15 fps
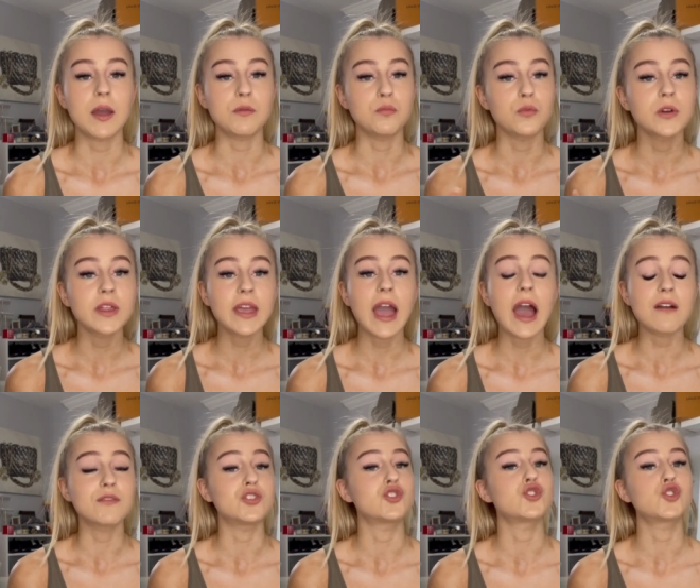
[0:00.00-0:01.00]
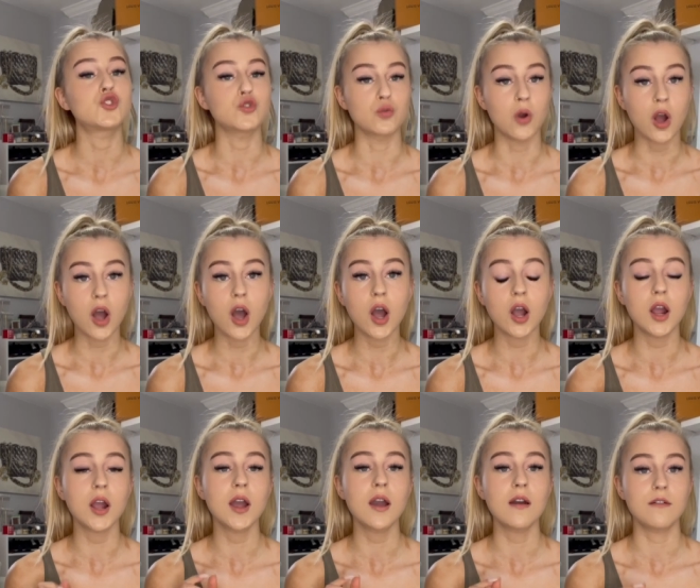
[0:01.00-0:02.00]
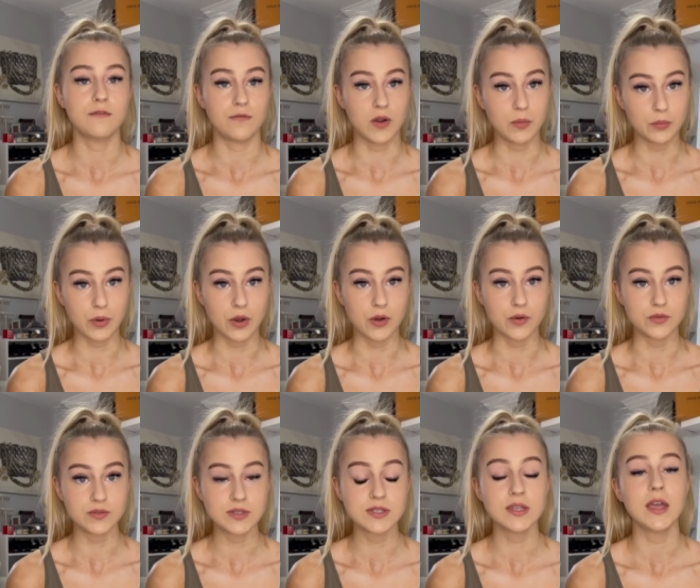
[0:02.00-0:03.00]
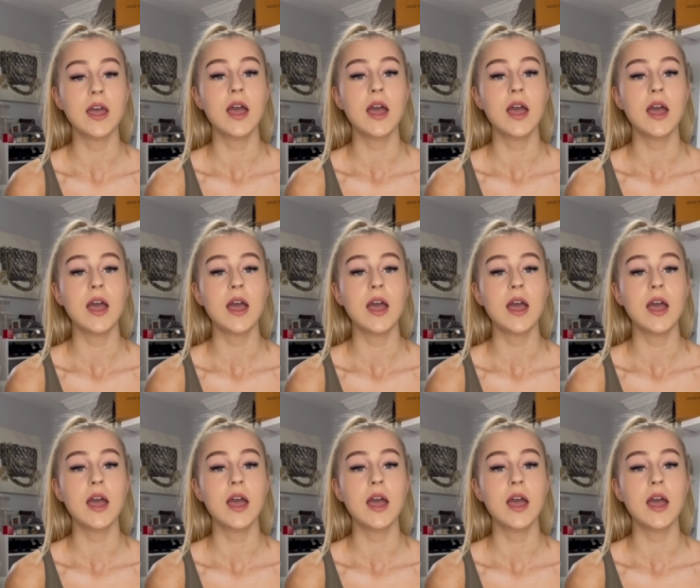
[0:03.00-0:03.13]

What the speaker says: really have a strong front pose.